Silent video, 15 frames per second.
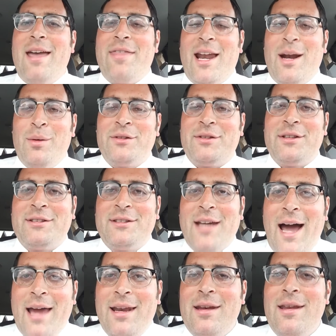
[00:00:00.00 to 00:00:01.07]
that it was
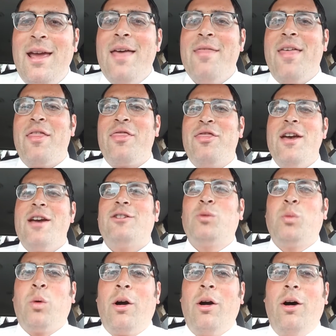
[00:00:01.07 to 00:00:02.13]
decided that this
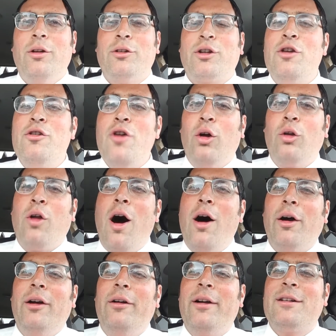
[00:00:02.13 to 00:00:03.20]
world can no
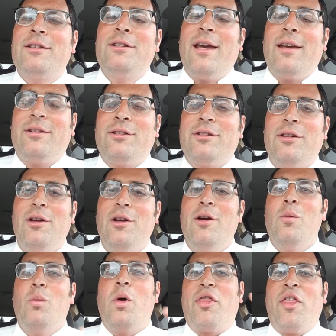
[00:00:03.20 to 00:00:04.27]
longer exist
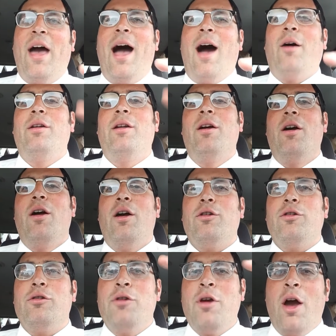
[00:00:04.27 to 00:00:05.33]
without
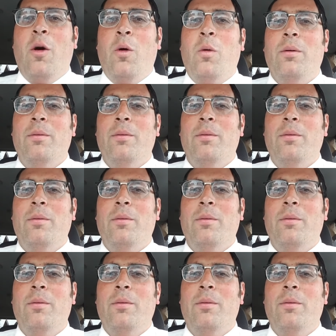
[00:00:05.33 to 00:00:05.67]
you.